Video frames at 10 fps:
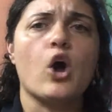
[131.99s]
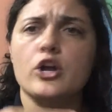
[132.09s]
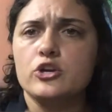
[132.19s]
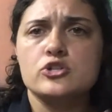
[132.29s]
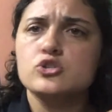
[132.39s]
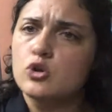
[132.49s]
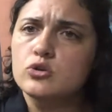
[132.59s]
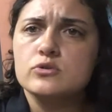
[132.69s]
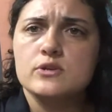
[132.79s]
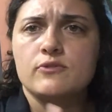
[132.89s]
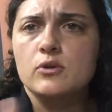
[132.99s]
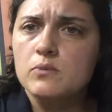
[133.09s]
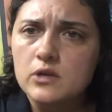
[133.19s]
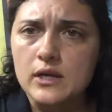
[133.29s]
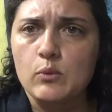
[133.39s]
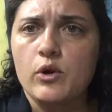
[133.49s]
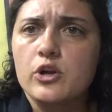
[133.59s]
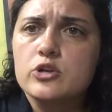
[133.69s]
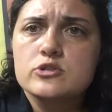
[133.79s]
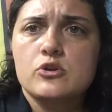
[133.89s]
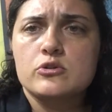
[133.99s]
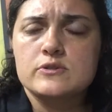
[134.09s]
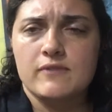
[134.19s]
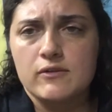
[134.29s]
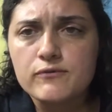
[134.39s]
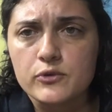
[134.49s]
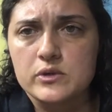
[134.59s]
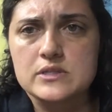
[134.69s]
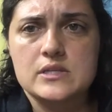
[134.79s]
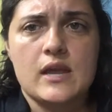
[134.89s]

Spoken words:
are your circles of community? What are your circles of influence?